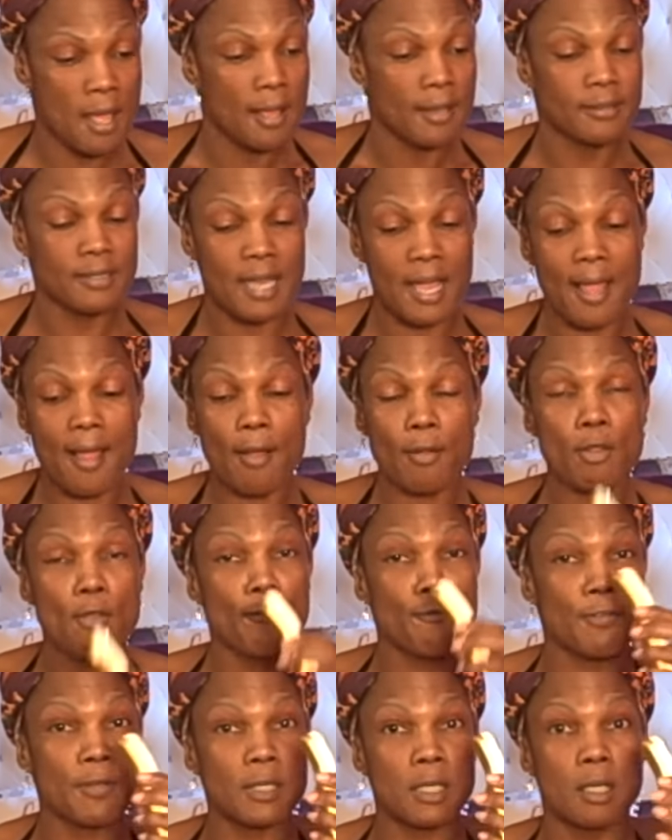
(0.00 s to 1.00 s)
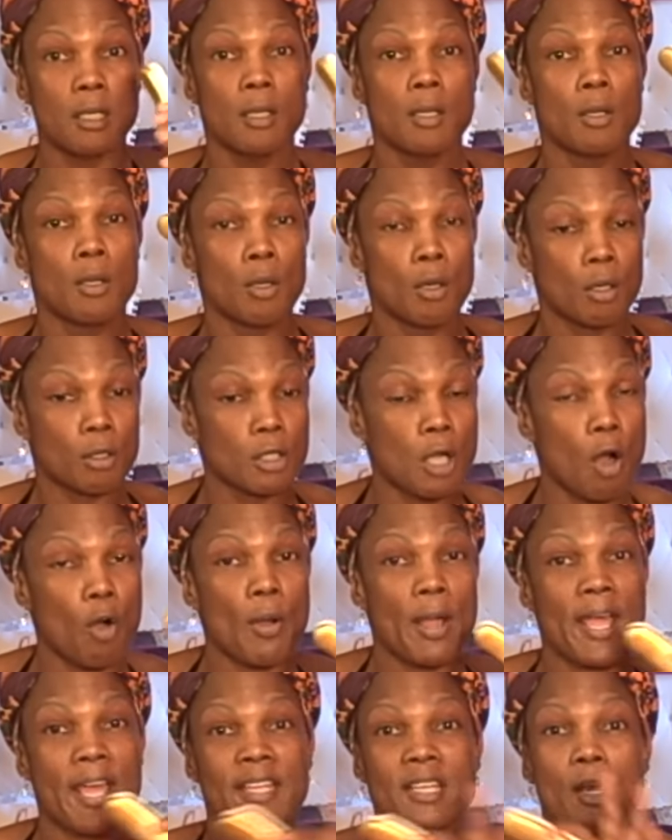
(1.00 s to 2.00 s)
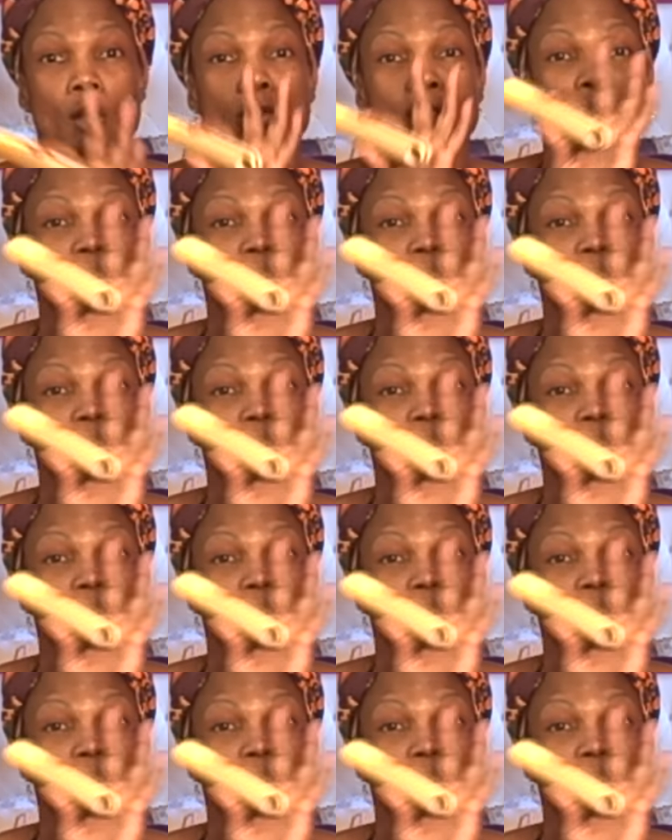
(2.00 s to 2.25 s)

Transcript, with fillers: now you finna go ahead on